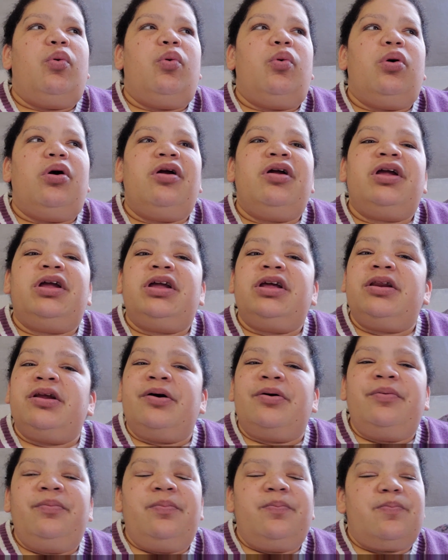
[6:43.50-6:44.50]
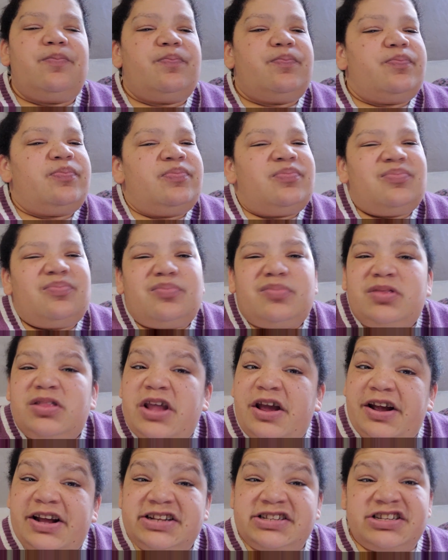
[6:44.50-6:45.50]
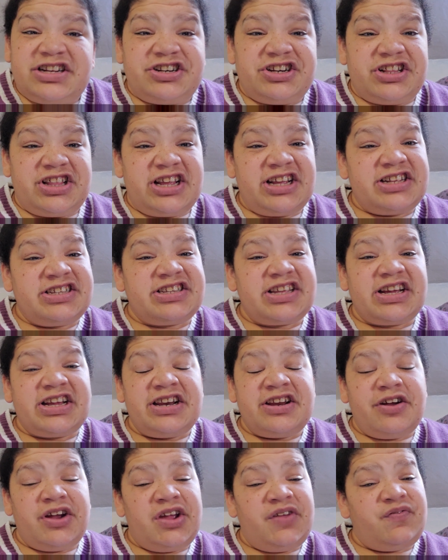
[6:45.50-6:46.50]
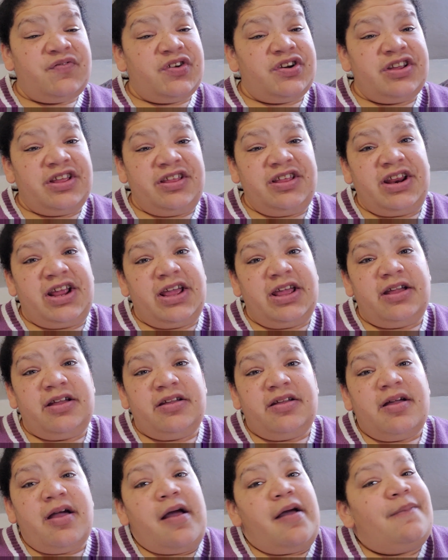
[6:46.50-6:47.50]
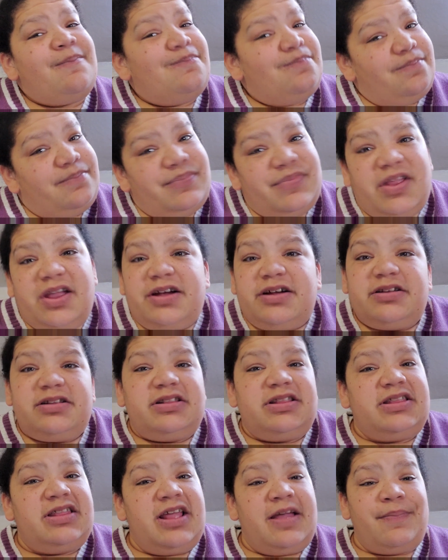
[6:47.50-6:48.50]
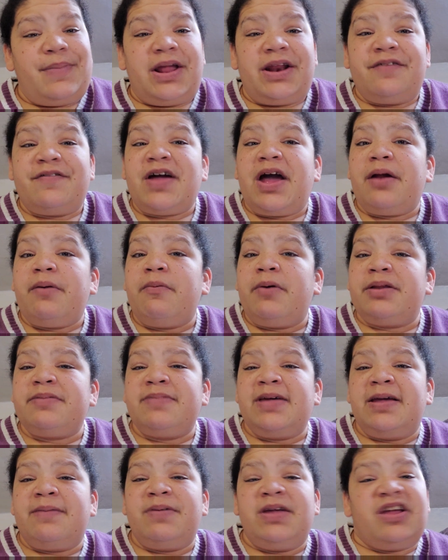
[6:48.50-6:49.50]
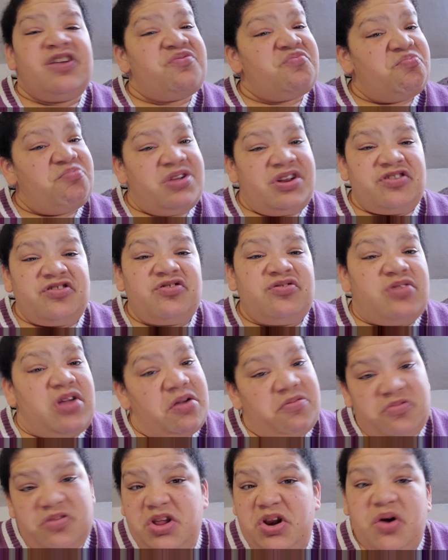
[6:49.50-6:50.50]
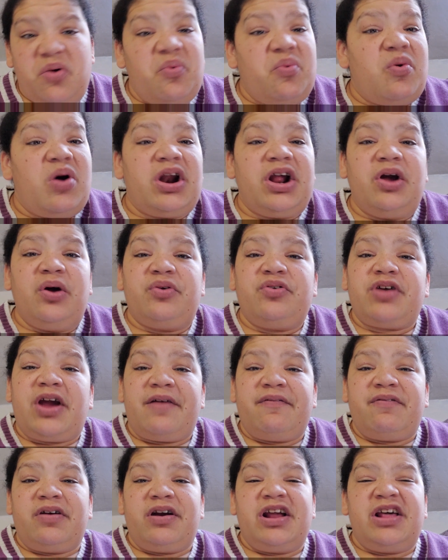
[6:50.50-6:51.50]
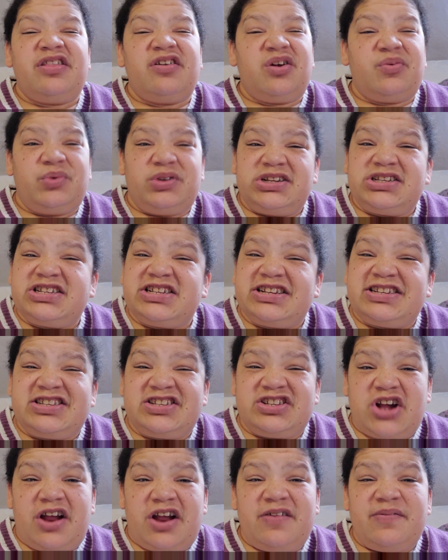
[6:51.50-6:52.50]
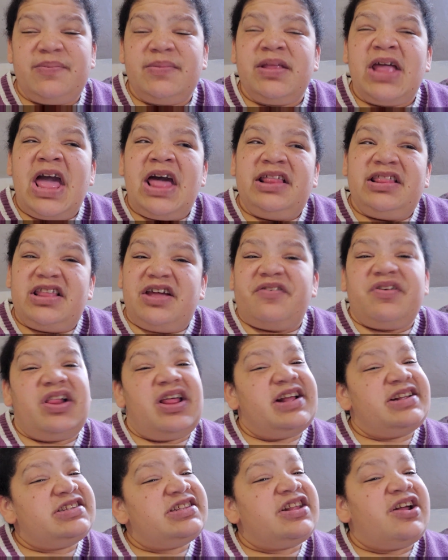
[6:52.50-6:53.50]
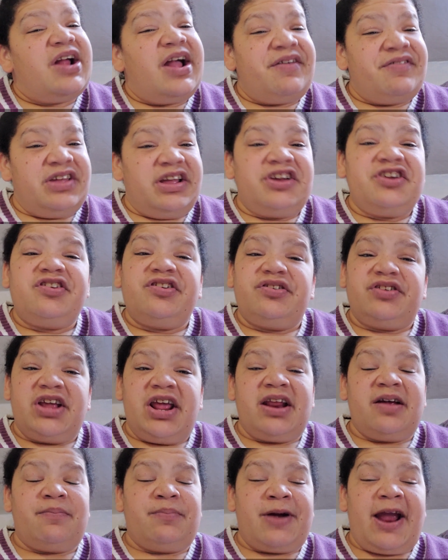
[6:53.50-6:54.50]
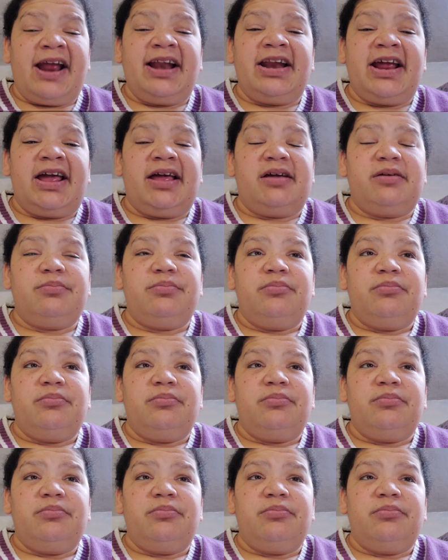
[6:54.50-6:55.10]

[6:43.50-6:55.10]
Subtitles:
Or, you know, there is such a thing as secondary infertility. They might have had one baby and been, you know, want to go try for another, and once they start, they realize they're having issues getting pregnant.